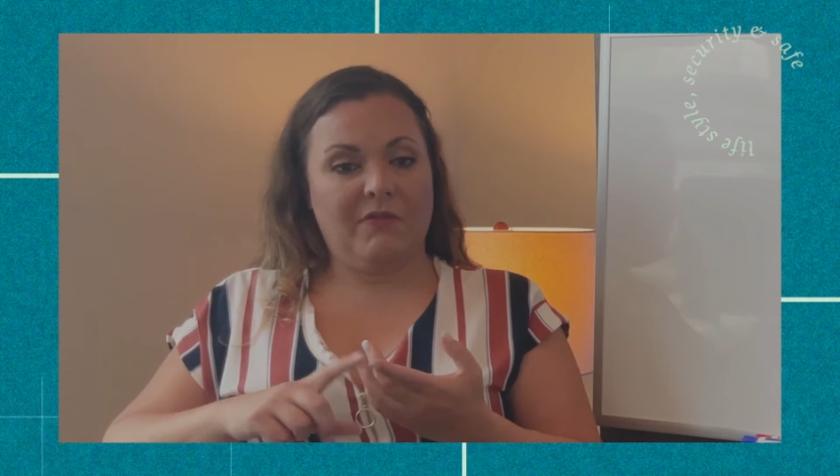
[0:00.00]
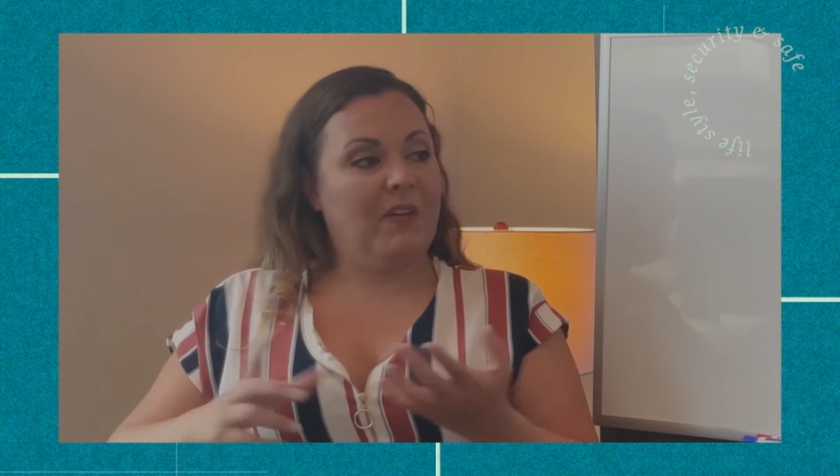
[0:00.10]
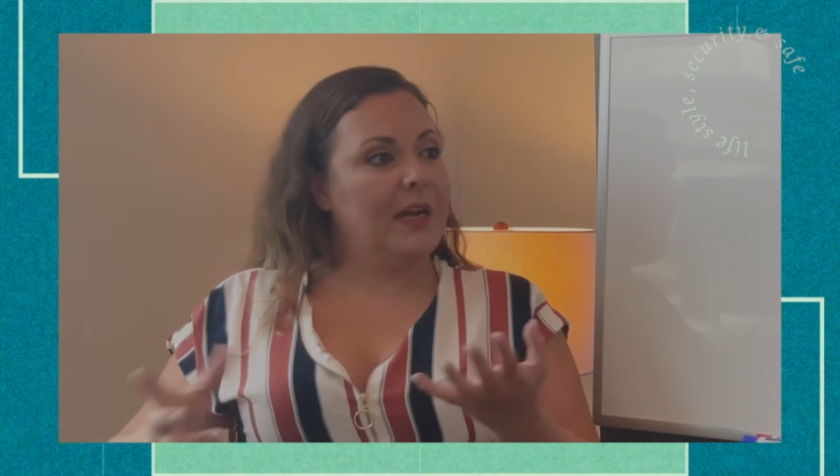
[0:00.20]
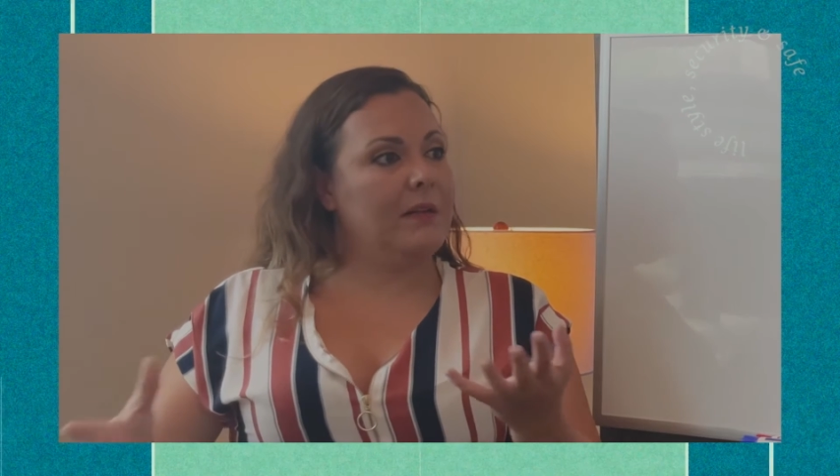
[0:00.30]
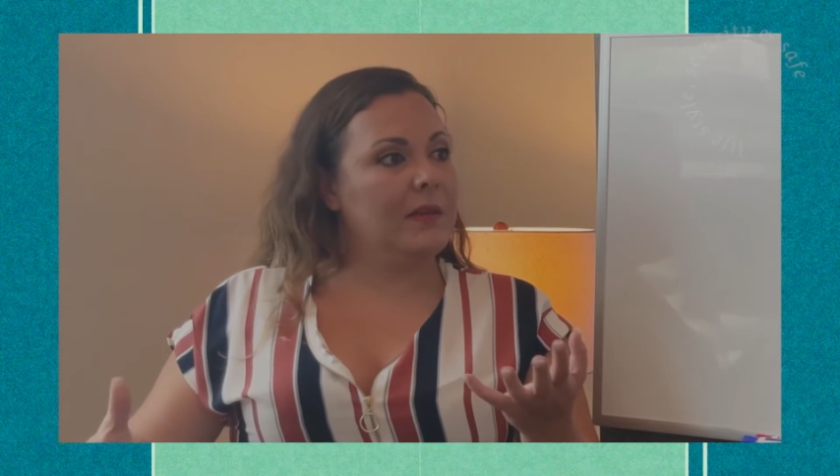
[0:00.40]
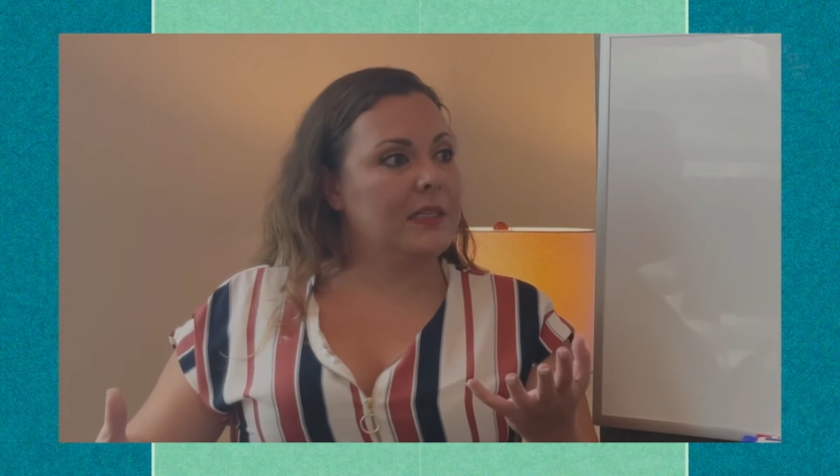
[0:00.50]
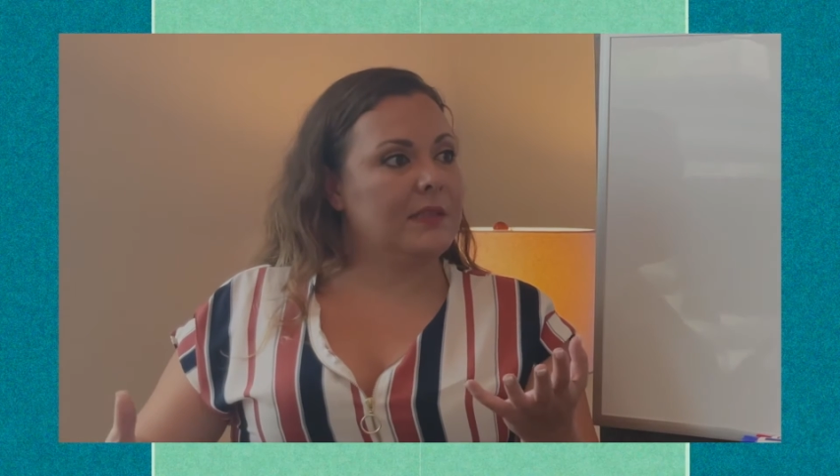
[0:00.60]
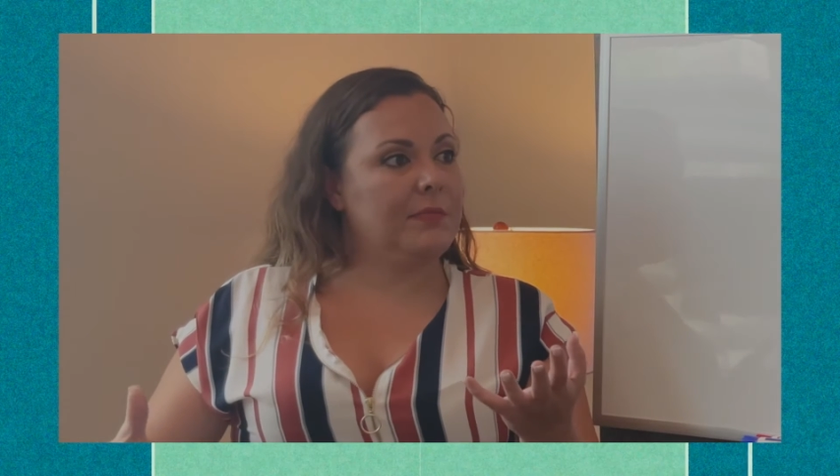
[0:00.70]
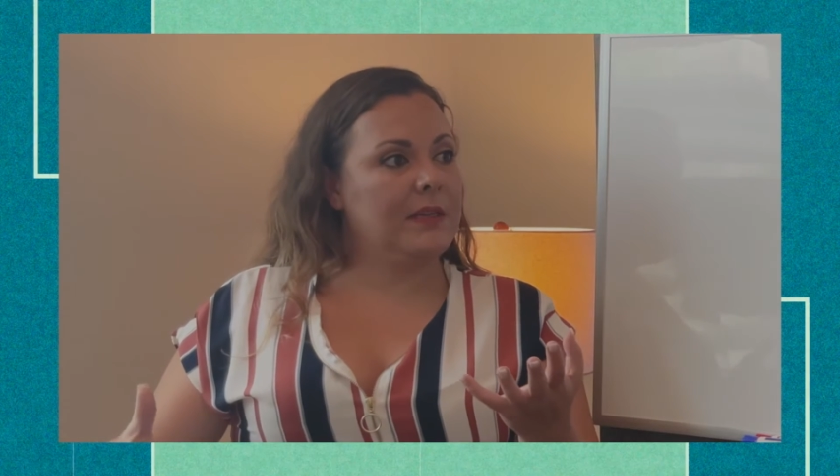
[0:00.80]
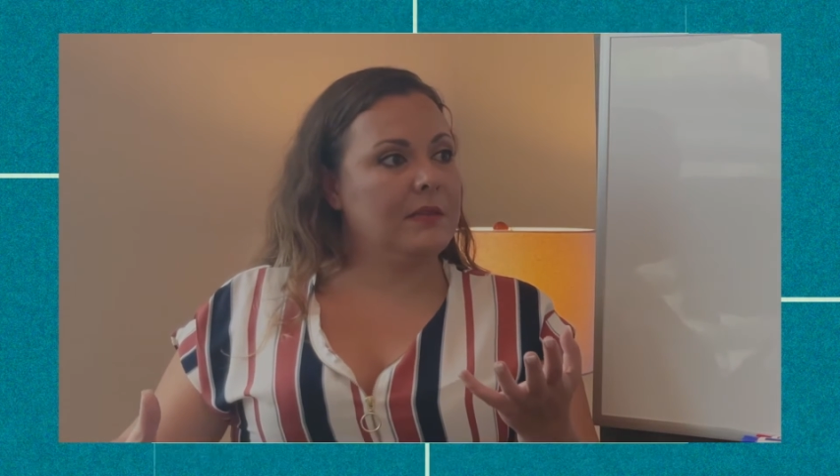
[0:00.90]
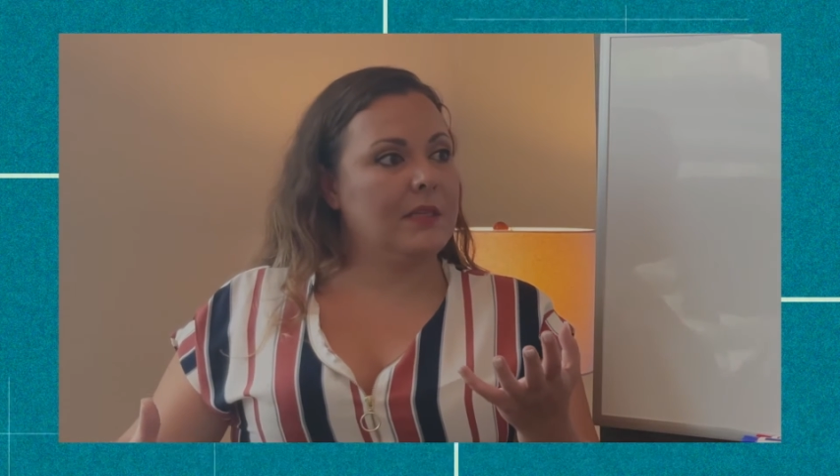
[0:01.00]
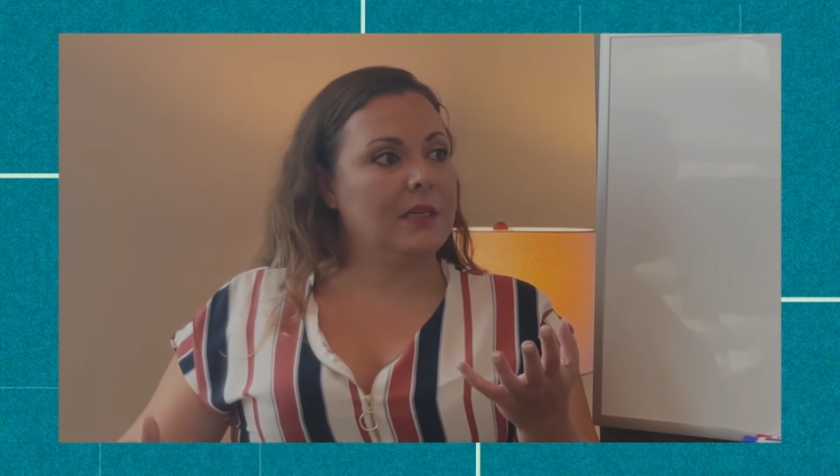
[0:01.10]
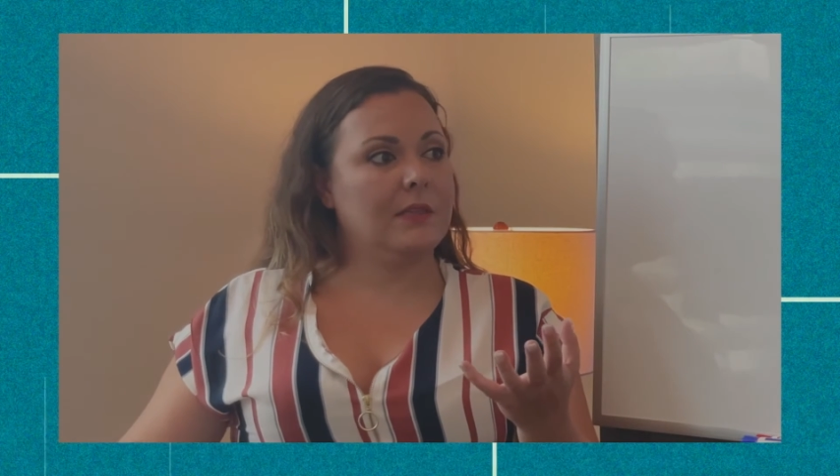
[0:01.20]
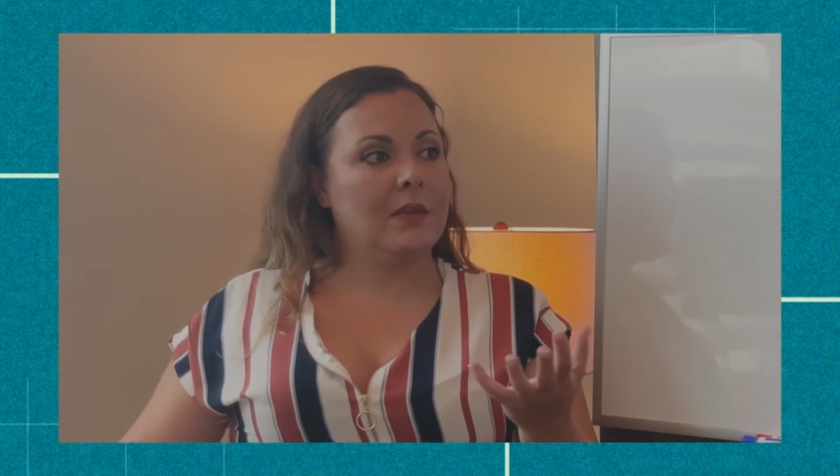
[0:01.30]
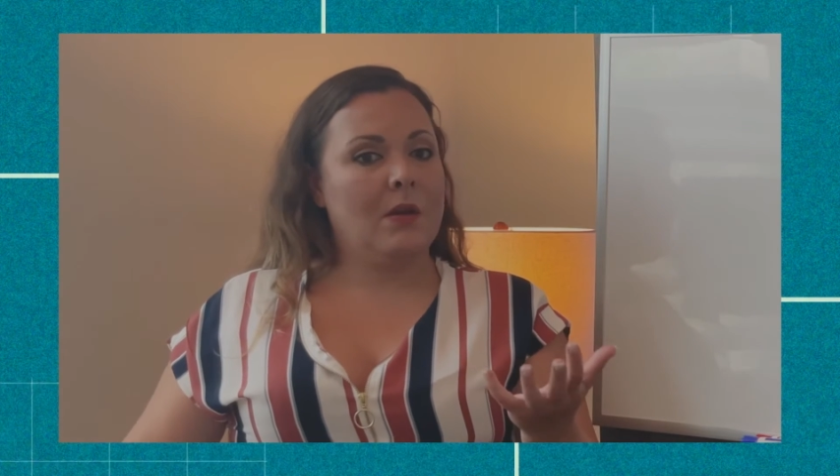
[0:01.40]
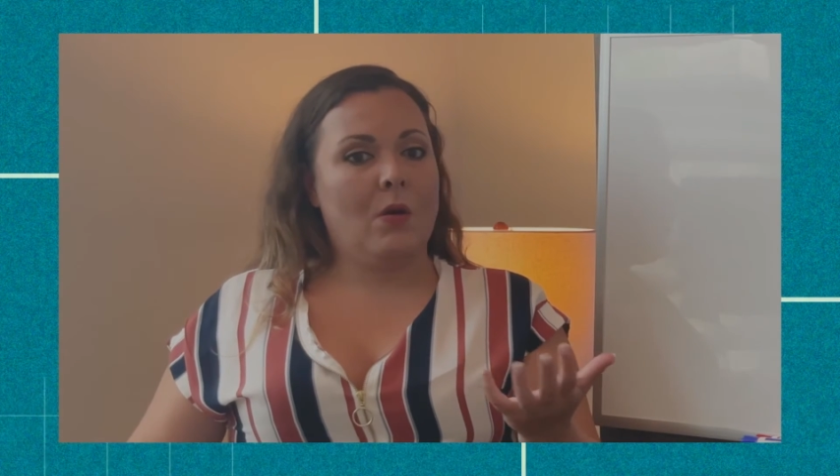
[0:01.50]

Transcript: final expenses,